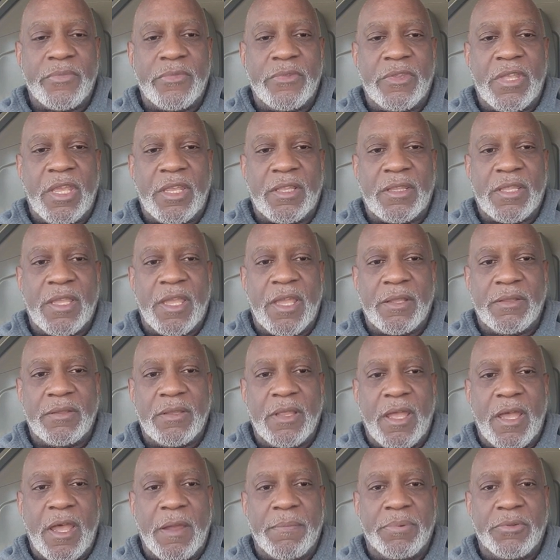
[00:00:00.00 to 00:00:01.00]
Take that
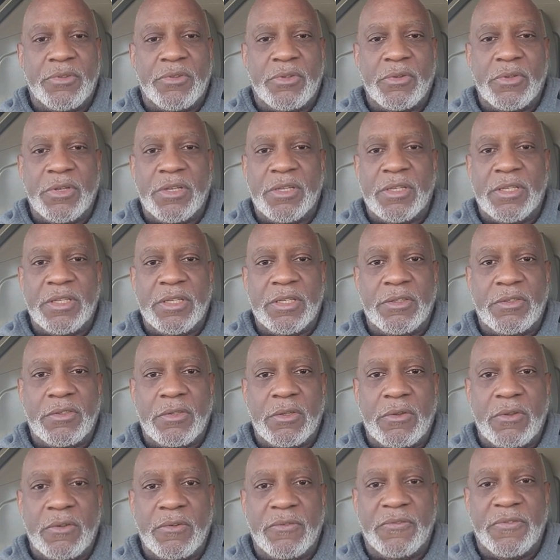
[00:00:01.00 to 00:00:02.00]
opportunity
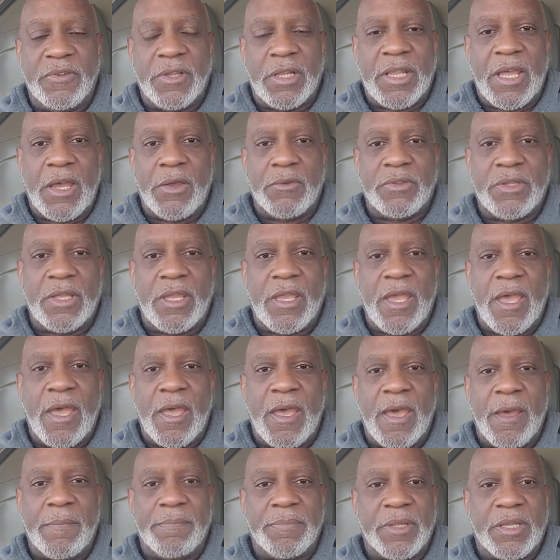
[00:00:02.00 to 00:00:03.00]
to fill out the
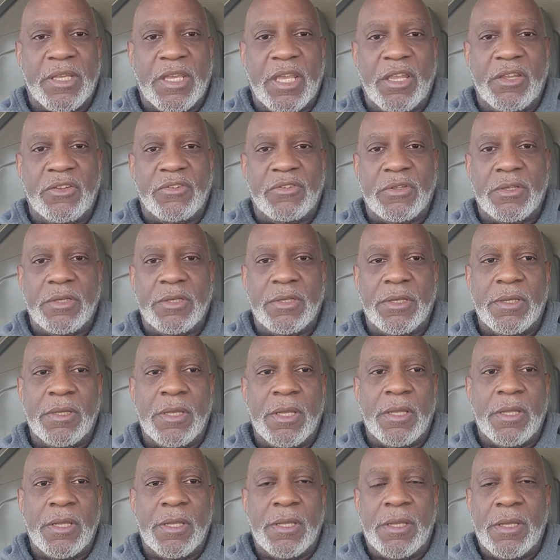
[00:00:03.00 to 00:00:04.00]
application
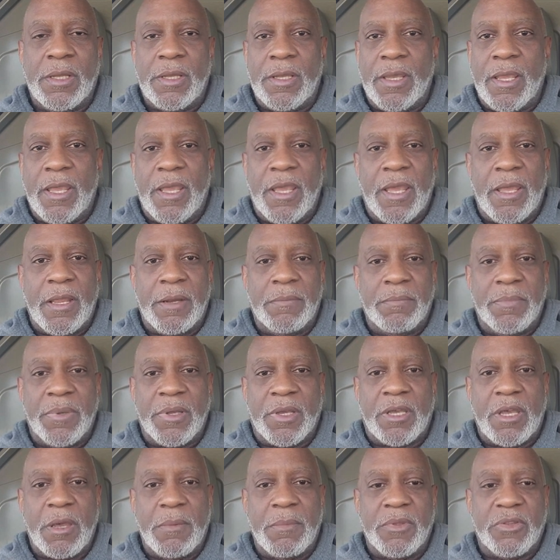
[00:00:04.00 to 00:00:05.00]
and
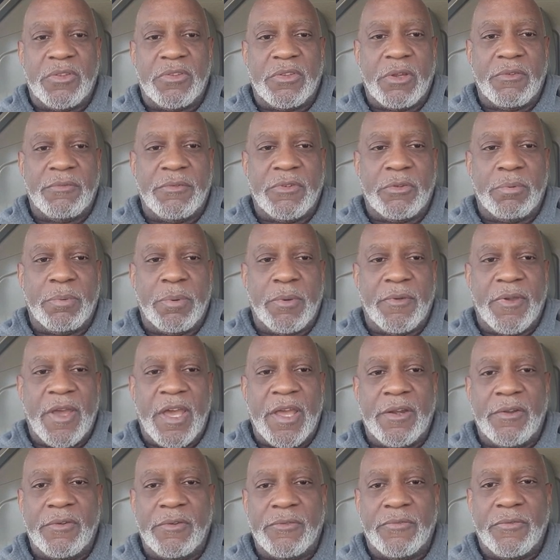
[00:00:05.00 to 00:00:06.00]
become a service
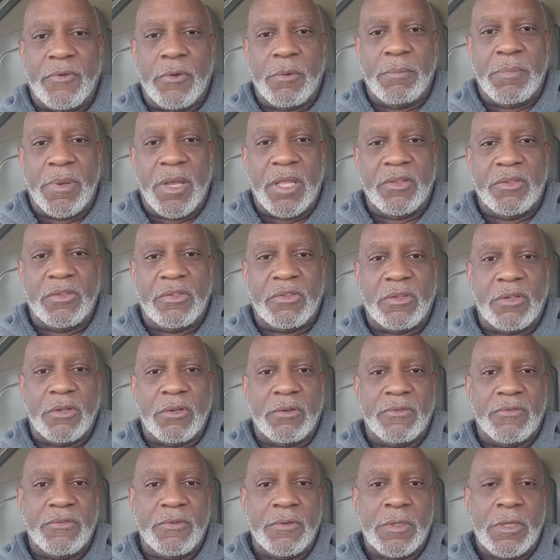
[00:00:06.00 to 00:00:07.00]
provider for
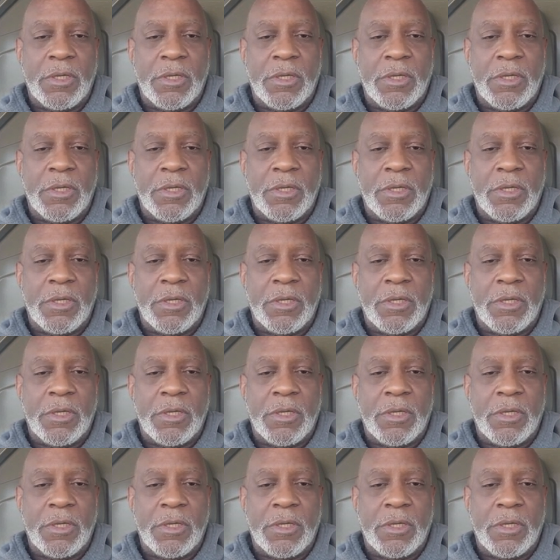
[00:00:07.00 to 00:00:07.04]
BunnServ.